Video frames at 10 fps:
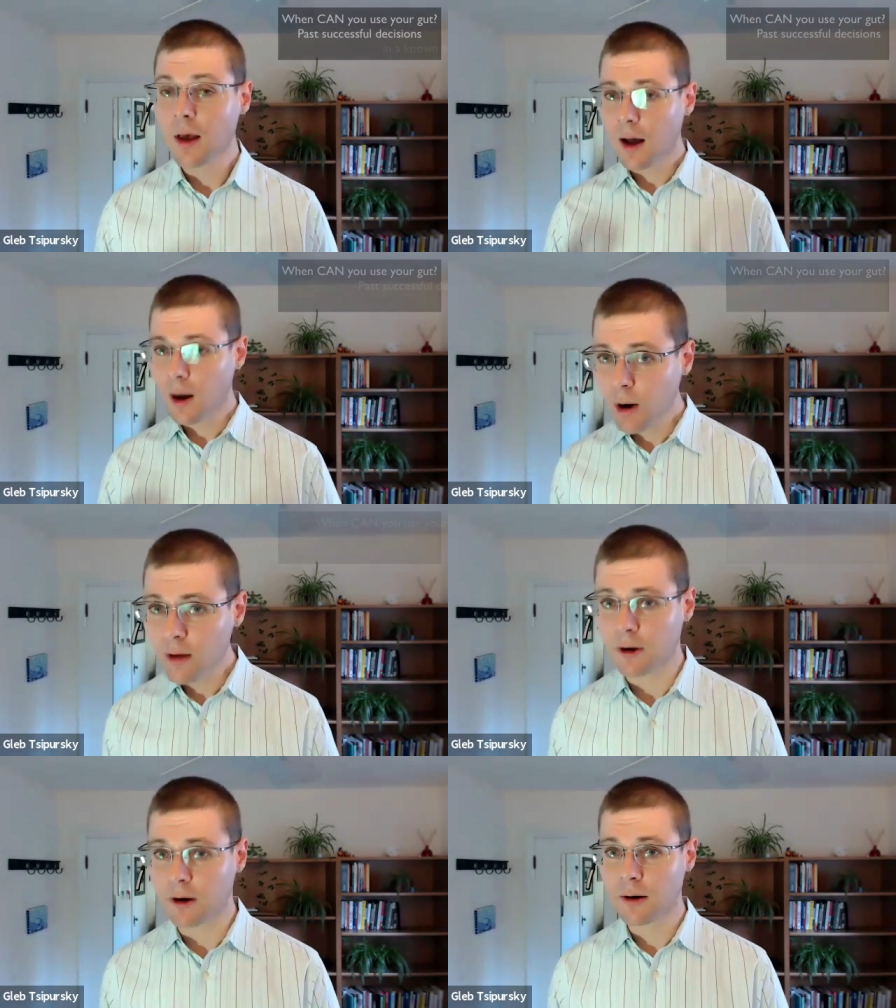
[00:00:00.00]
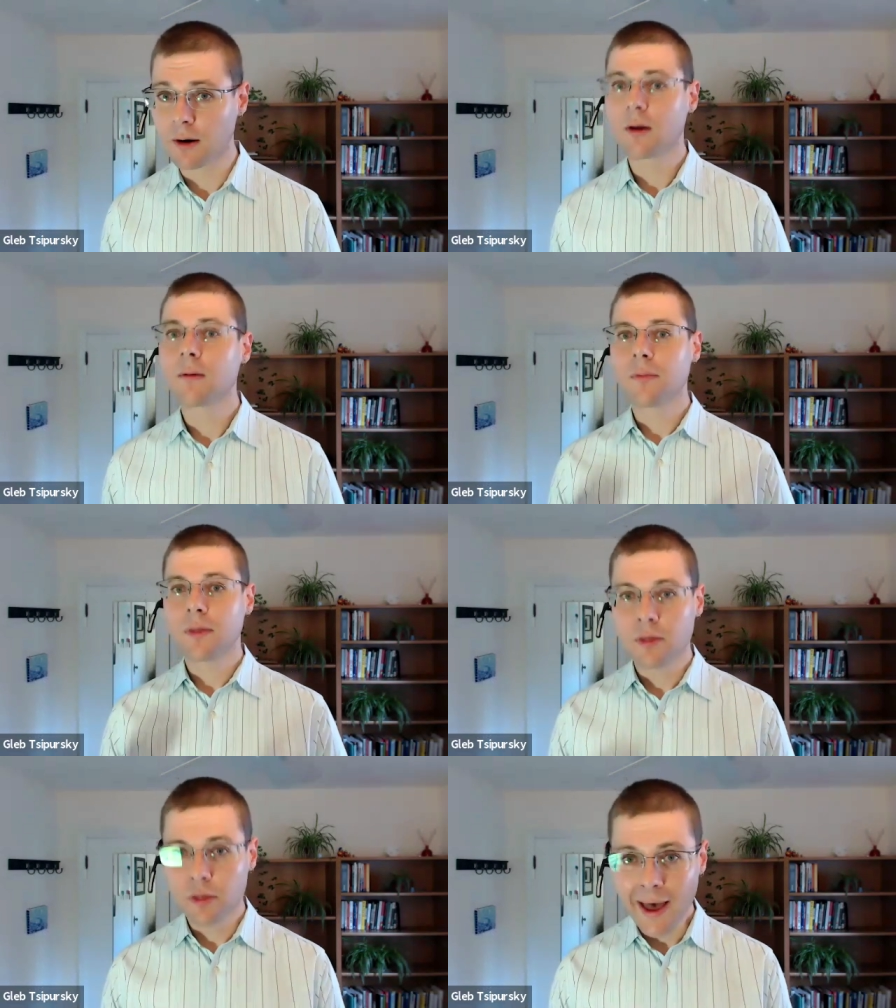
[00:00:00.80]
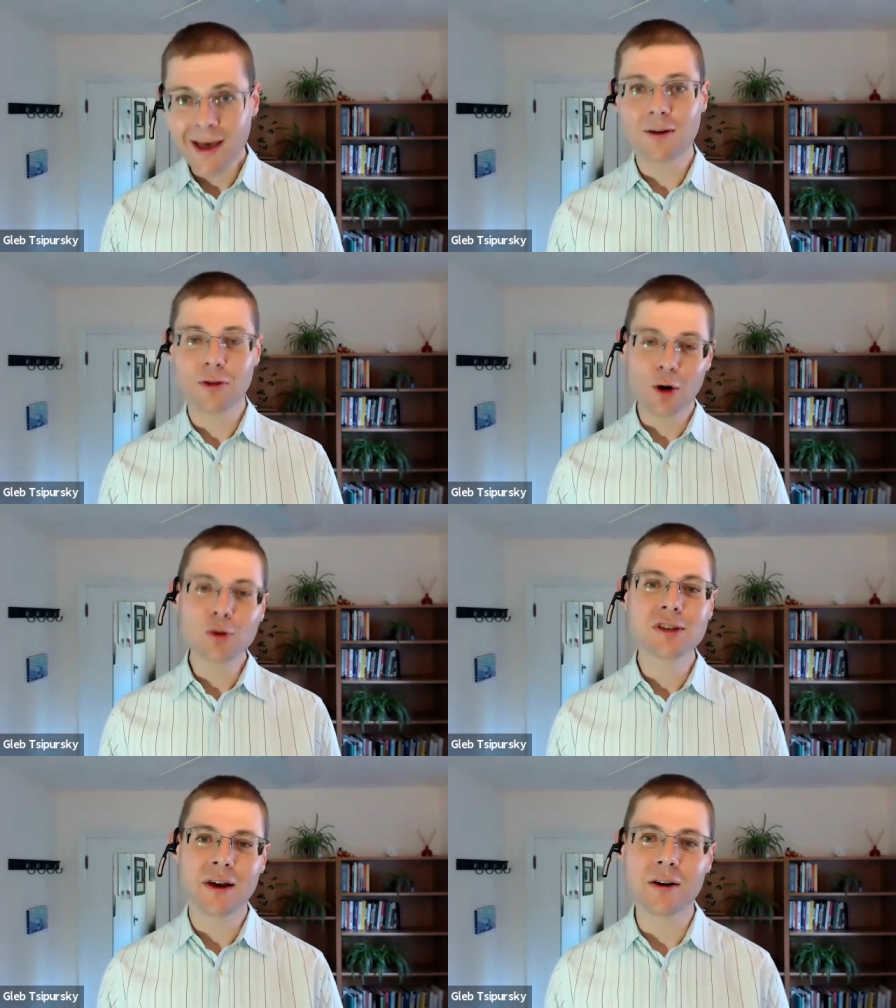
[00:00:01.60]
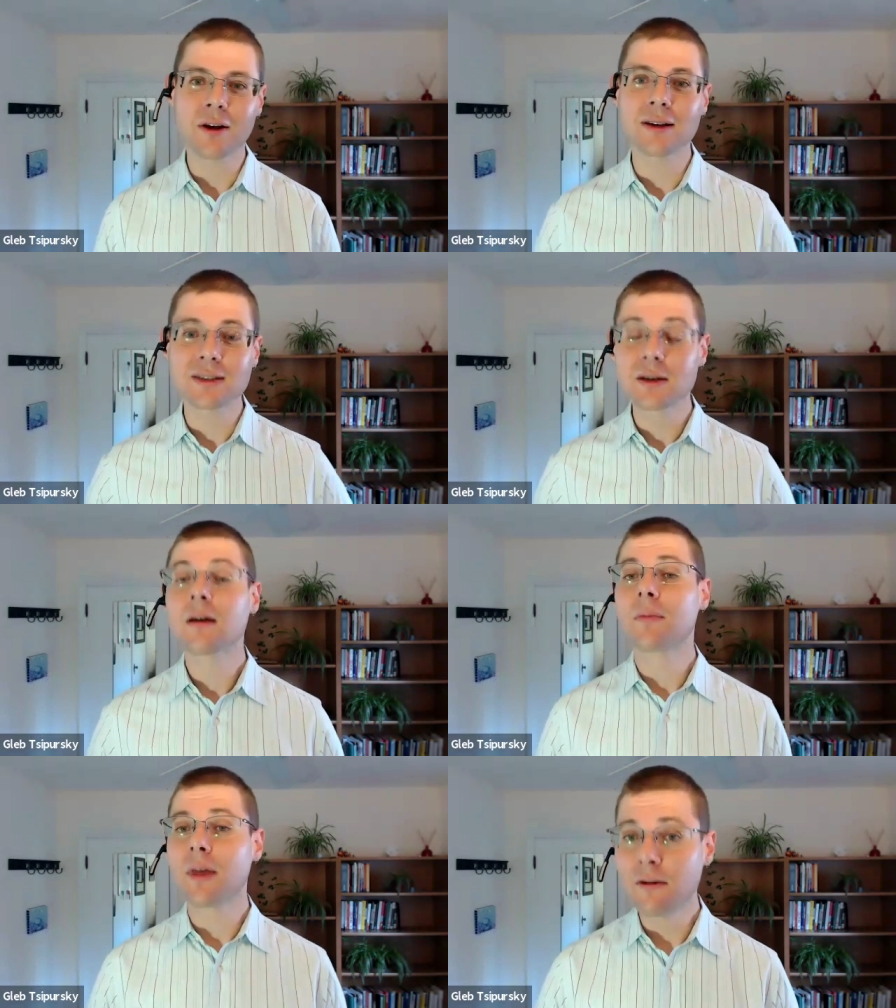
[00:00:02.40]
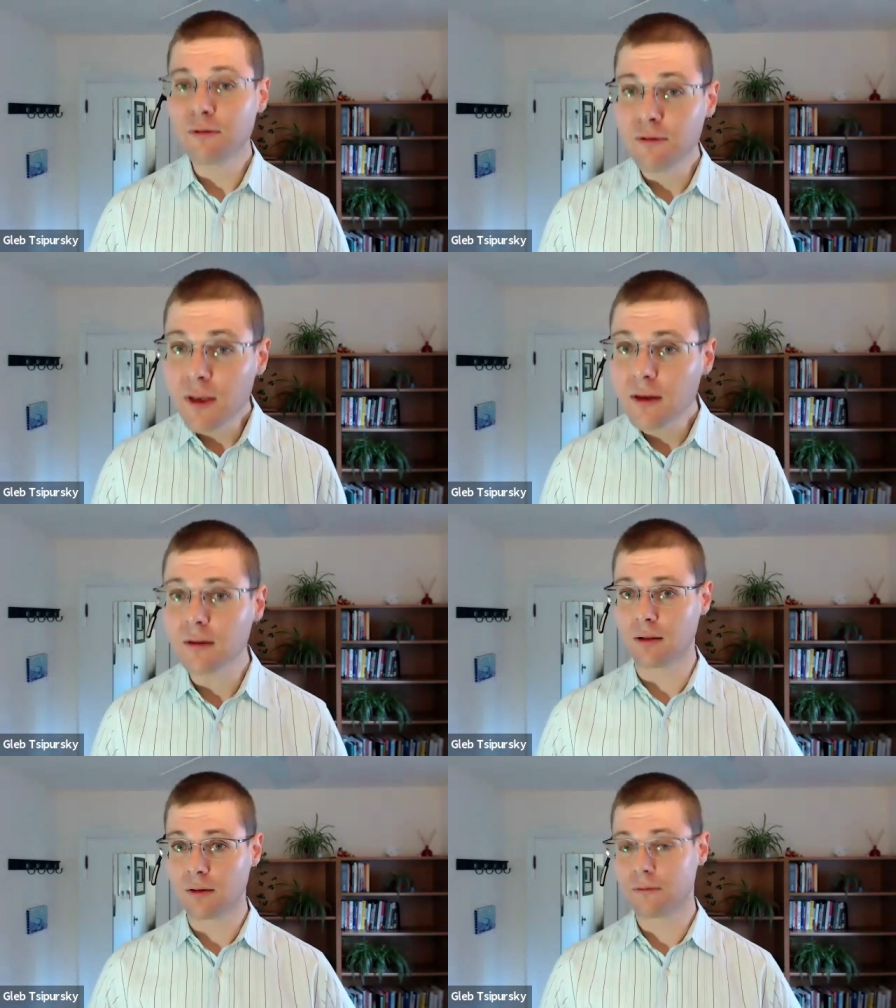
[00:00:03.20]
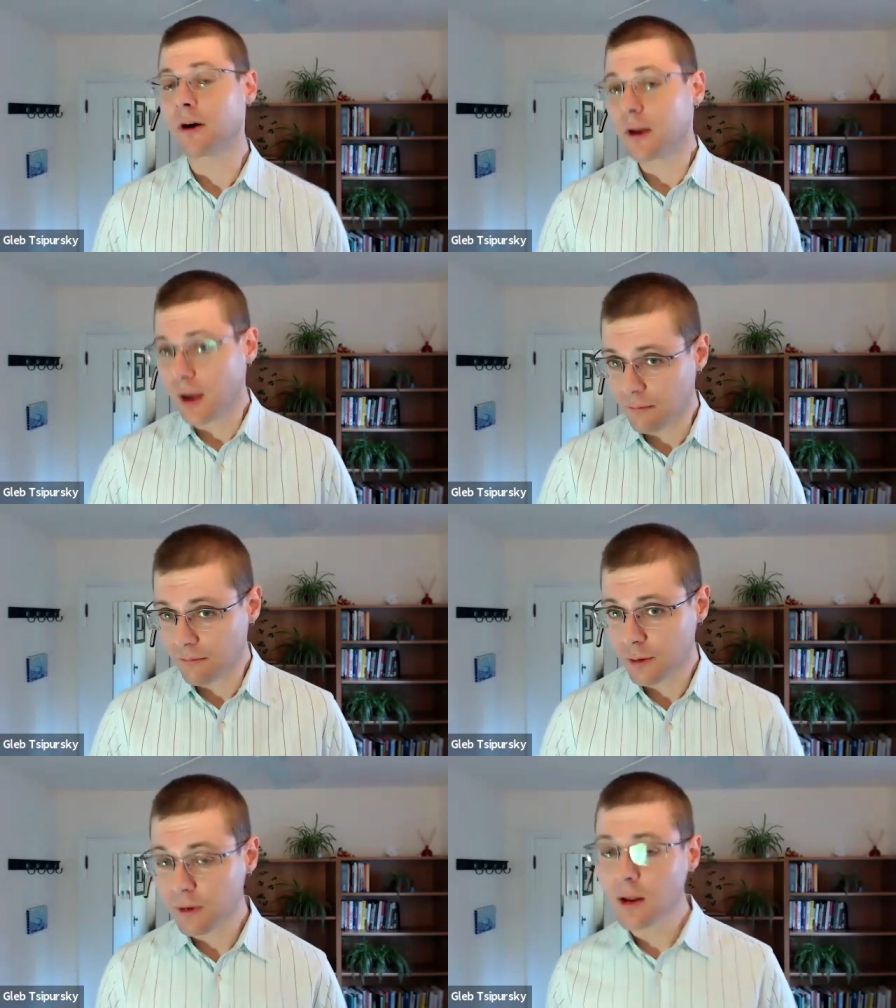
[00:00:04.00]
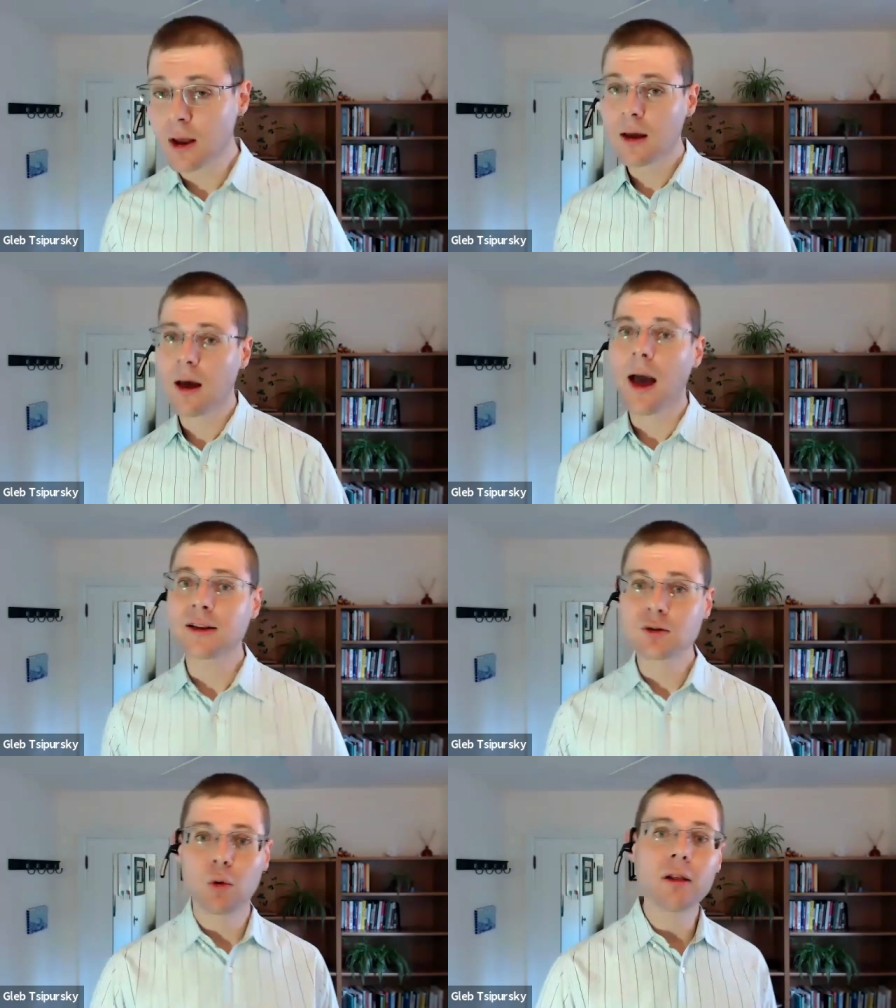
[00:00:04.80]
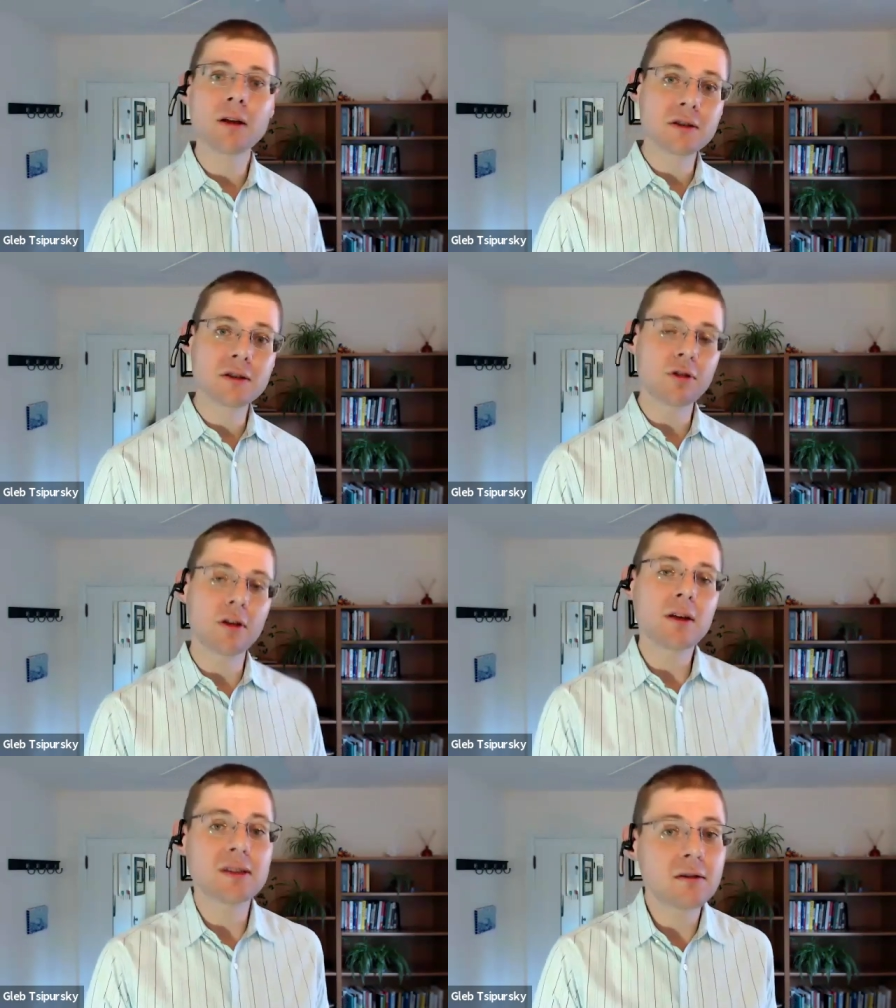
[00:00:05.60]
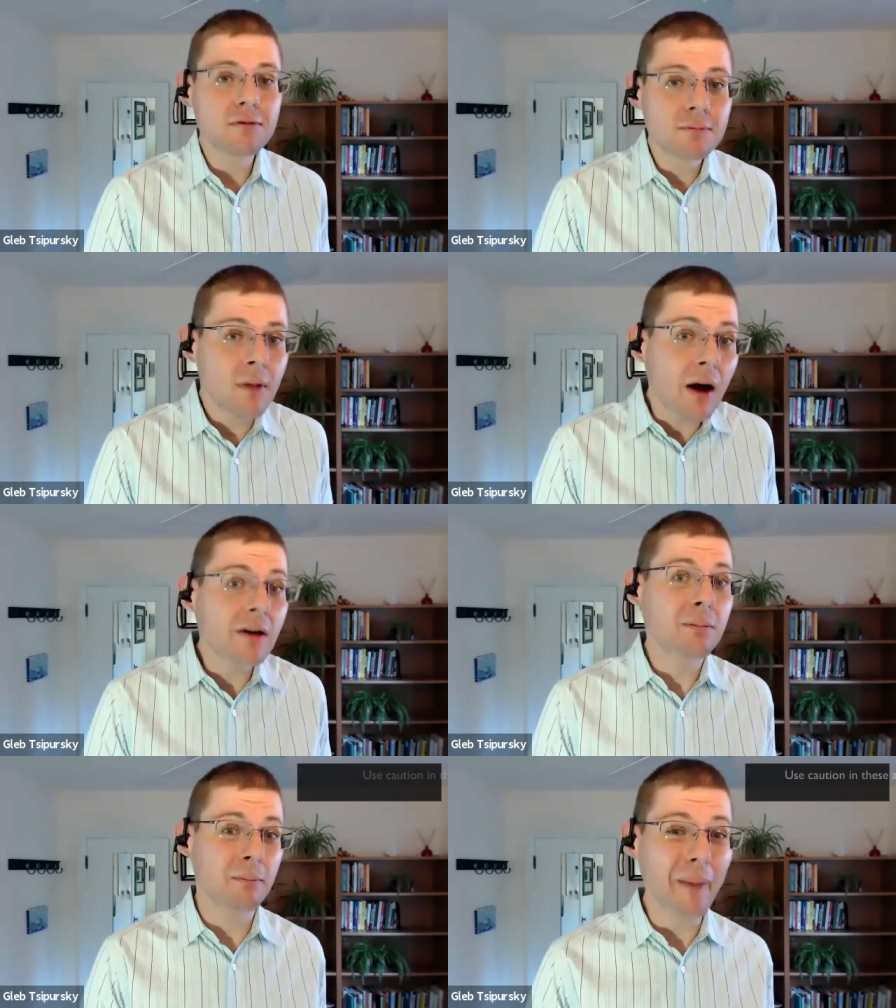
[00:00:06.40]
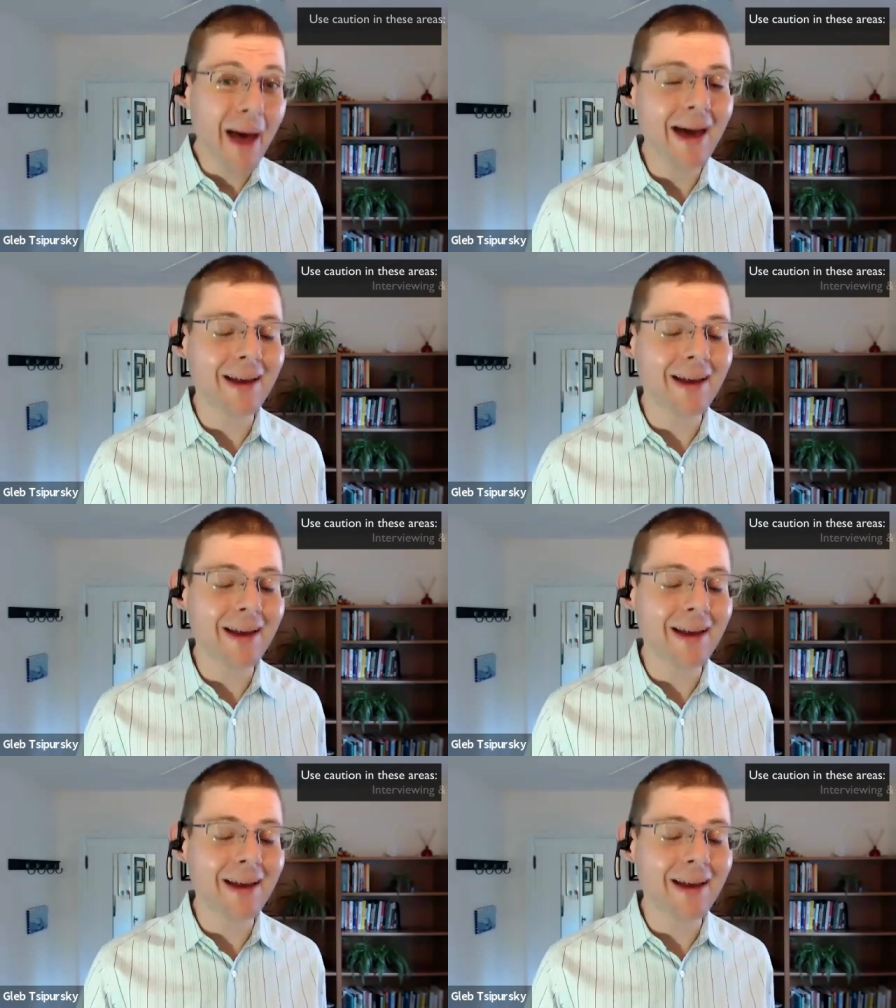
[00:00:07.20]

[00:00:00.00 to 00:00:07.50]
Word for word: However, that those areas, they feel very comfortable, as well as do things that aren't bad